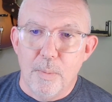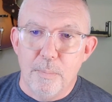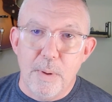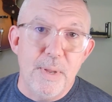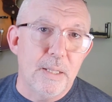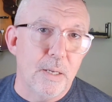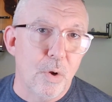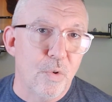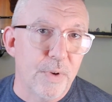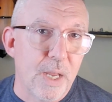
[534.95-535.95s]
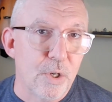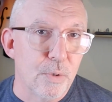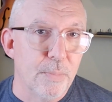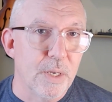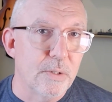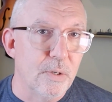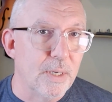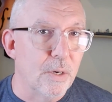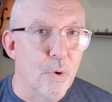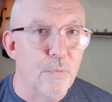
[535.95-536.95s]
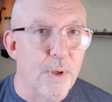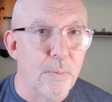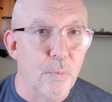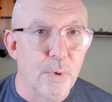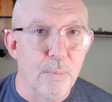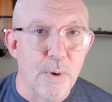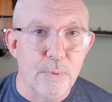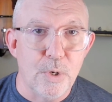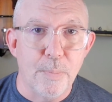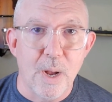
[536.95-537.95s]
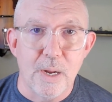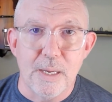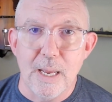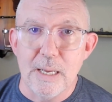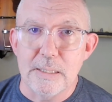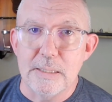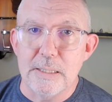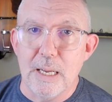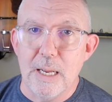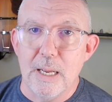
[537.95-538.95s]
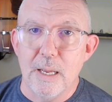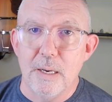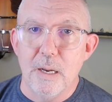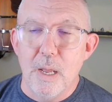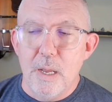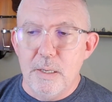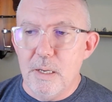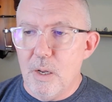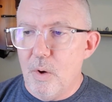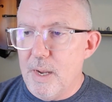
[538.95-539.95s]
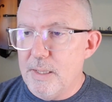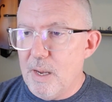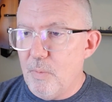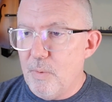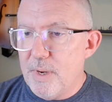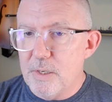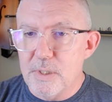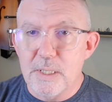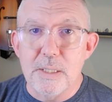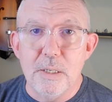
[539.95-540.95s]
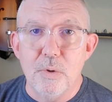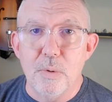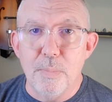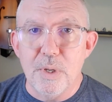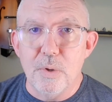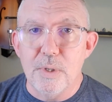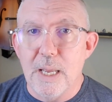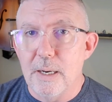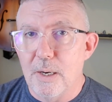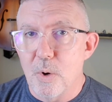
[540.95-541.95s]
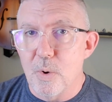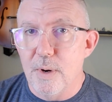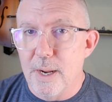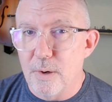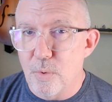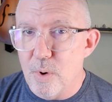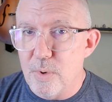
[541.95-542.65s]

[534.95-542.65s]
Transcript: maybe hit the notification bell so you get notified when we come out with a new podcast, and and that way we can just continue to build and learn and grow